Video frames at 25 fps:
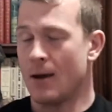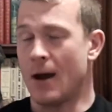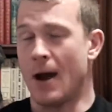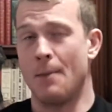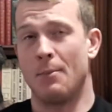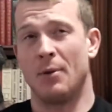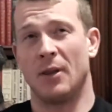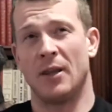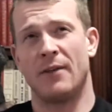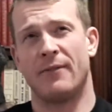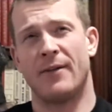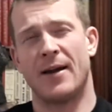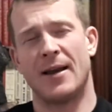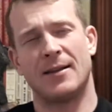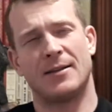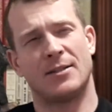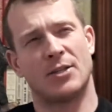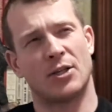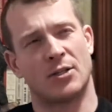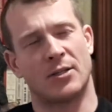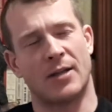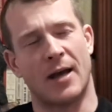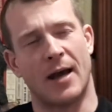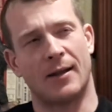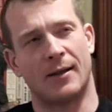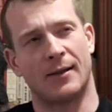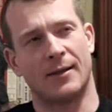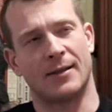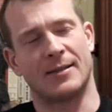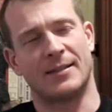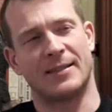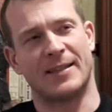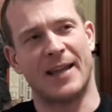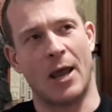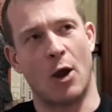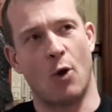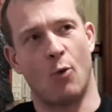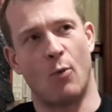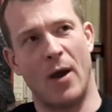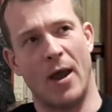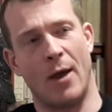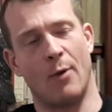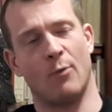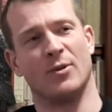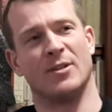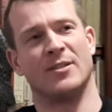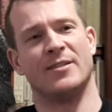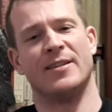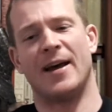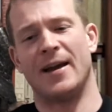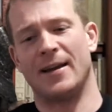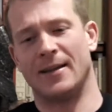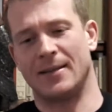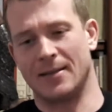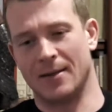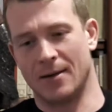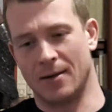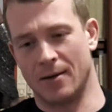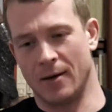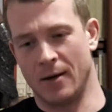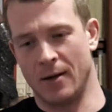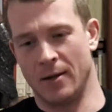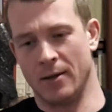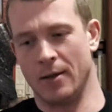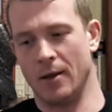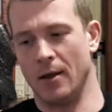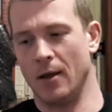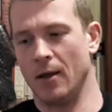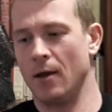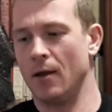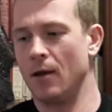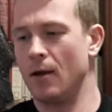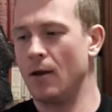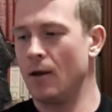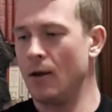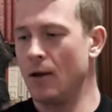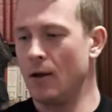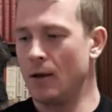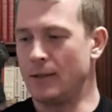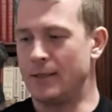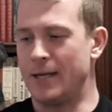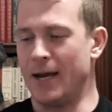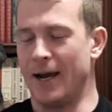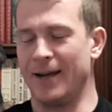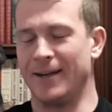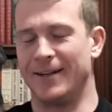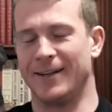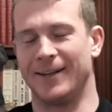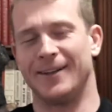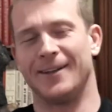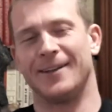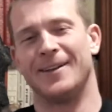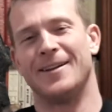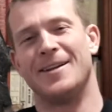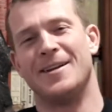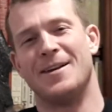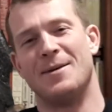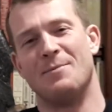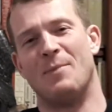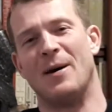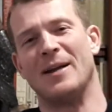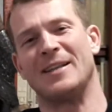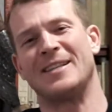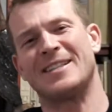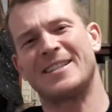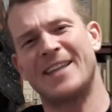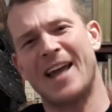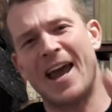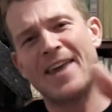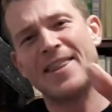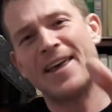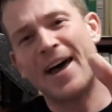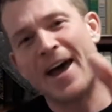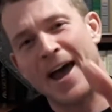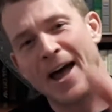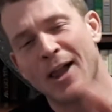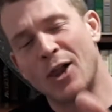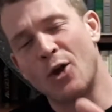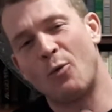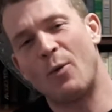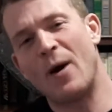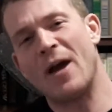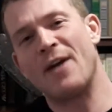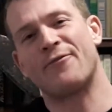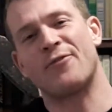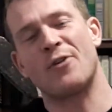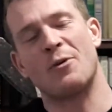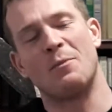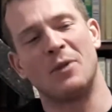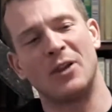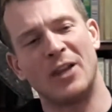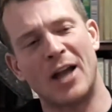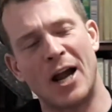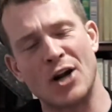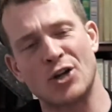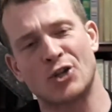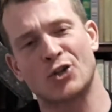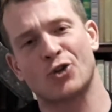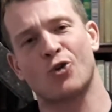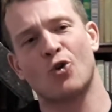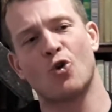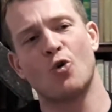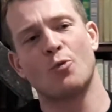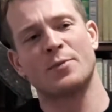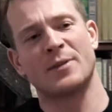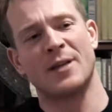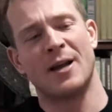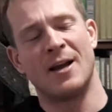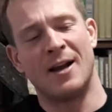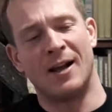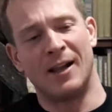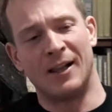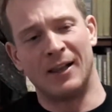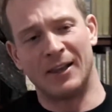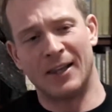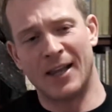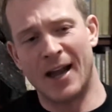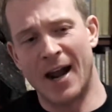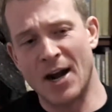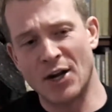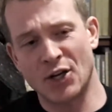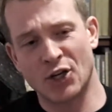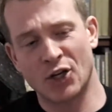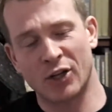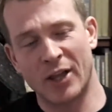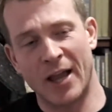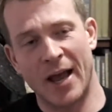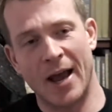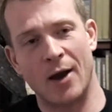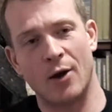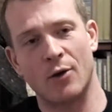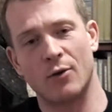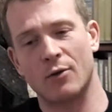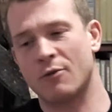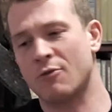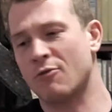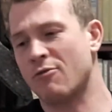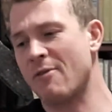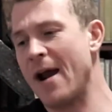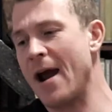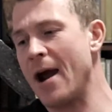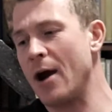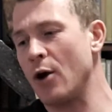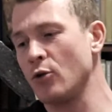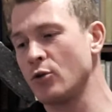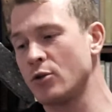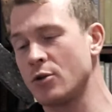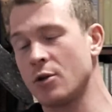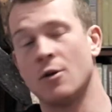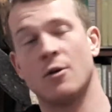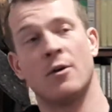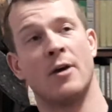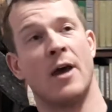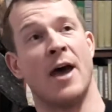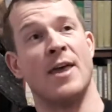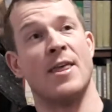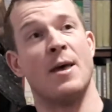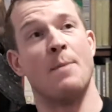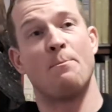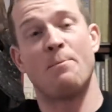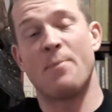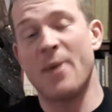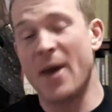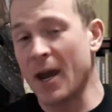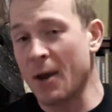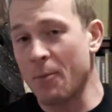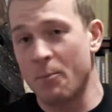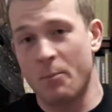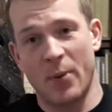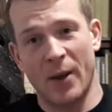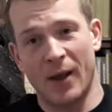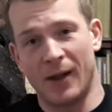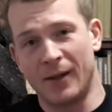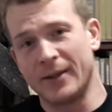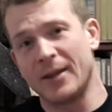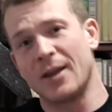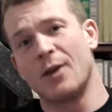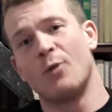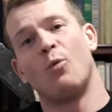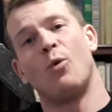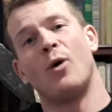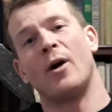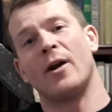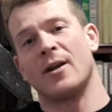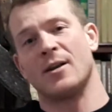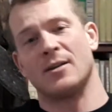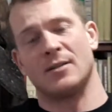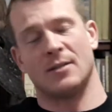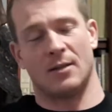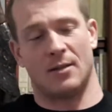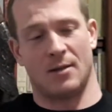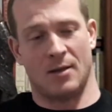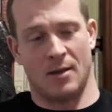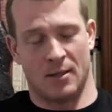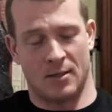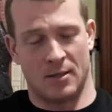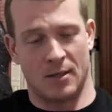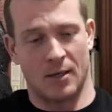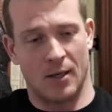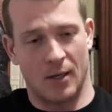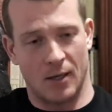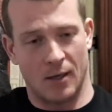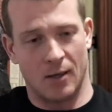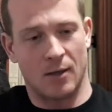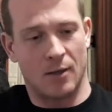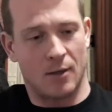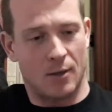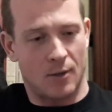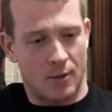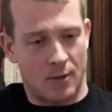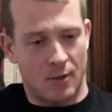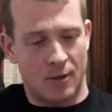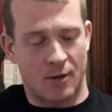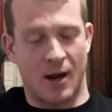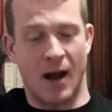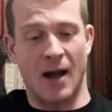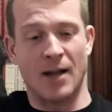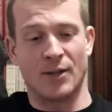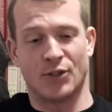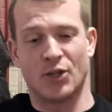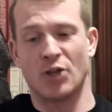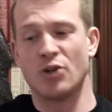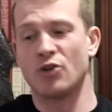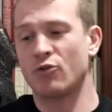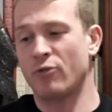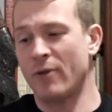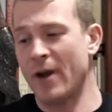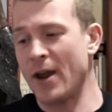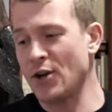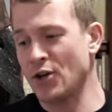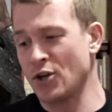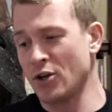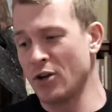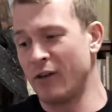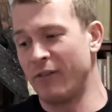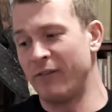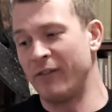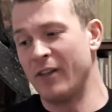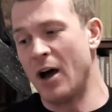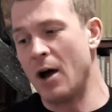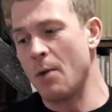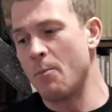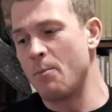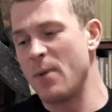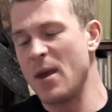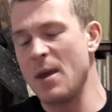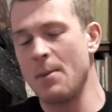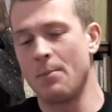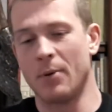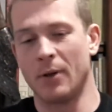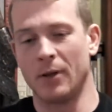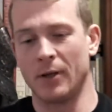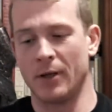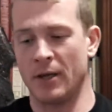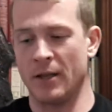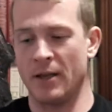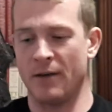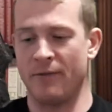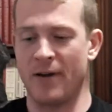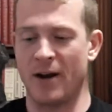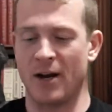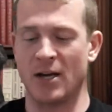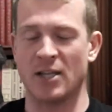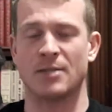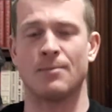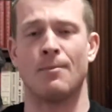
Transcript: I believe I just titled stay away. It was nicer in the title. But stay the hell away from large groups, large crowds, and a big building. What is it? It's a concentration of a lot of people in a very